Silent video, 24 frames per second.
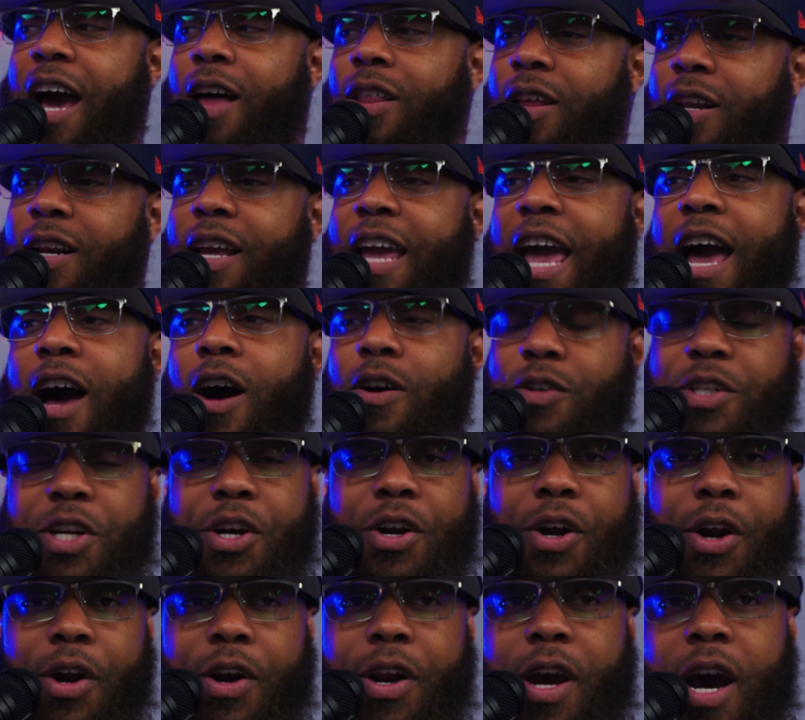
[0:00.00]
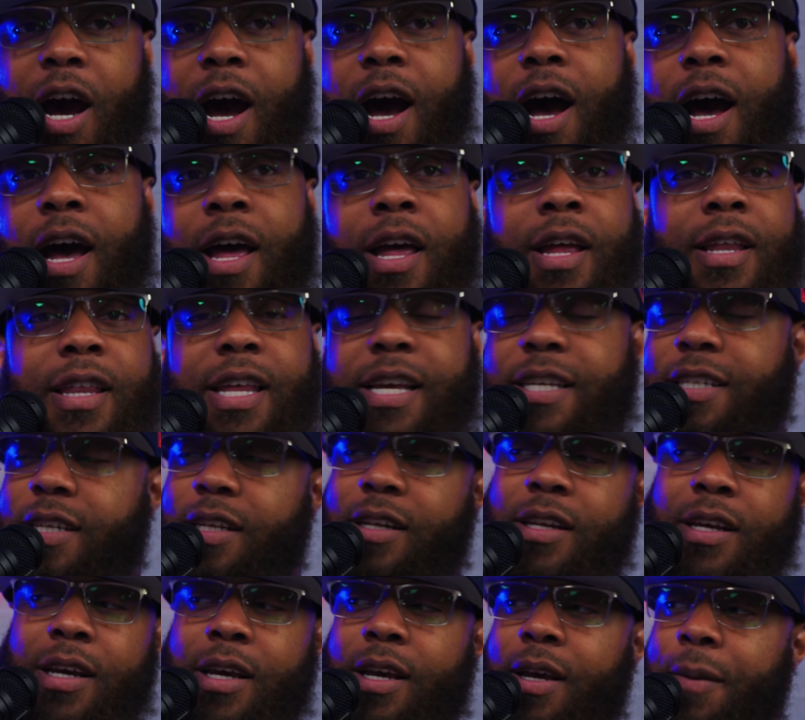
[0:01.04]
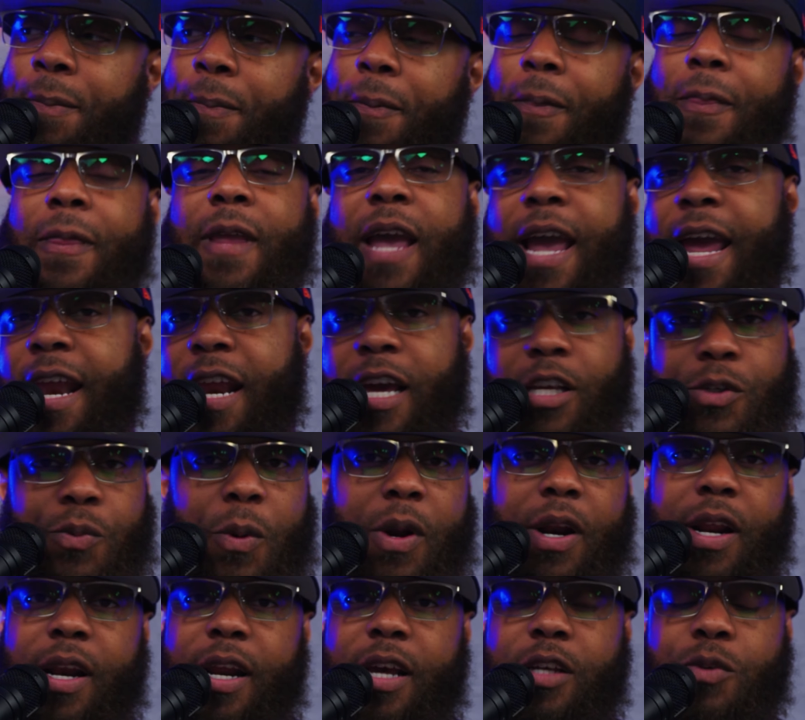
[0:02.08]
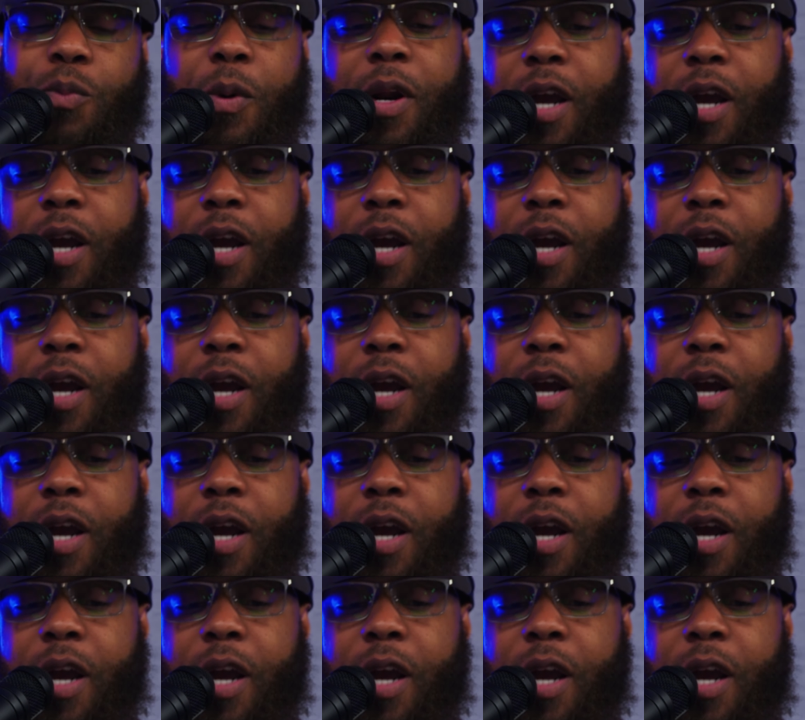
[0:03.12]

Colin Cowherd. Listen, it is what it is.